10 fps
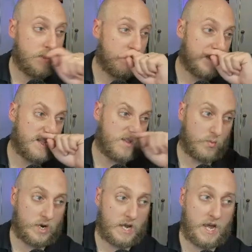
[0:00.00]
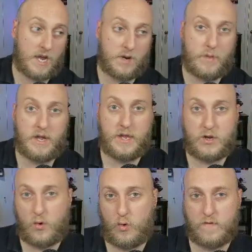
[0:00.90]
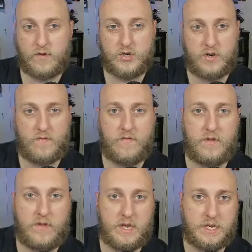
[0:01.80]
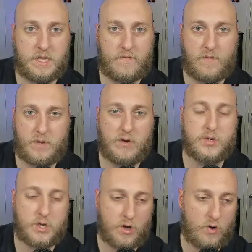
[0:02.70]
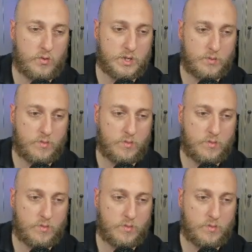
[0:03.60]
The one I had in my like old version of this that from years ago was